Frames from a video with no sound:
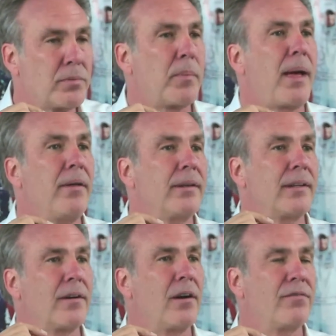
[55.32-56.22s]
propelling the
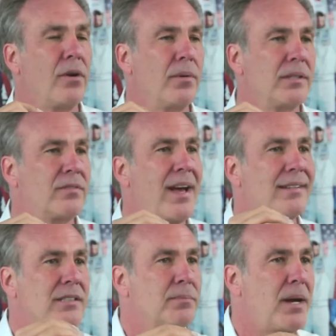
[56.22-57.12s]
car forward as
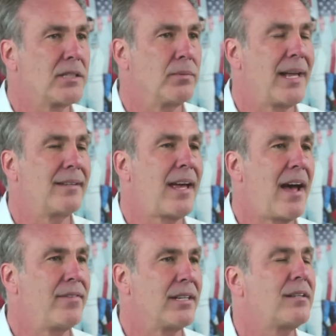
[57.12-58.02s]
fast as possible without
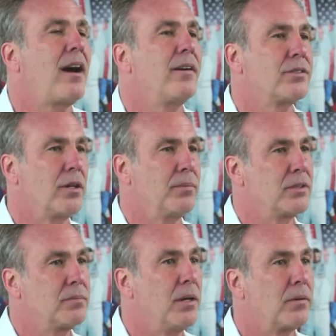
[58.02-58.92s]
having the tires go up in
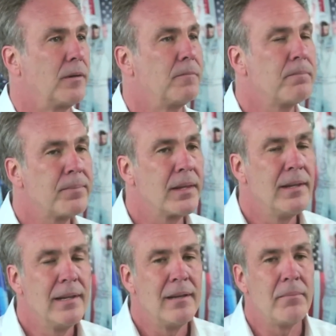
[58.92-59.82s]
smoke.
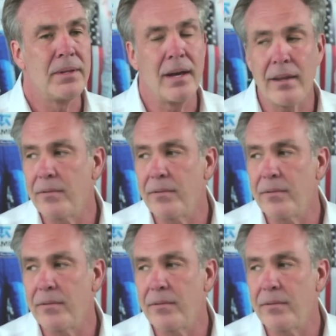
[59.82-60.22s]
But the other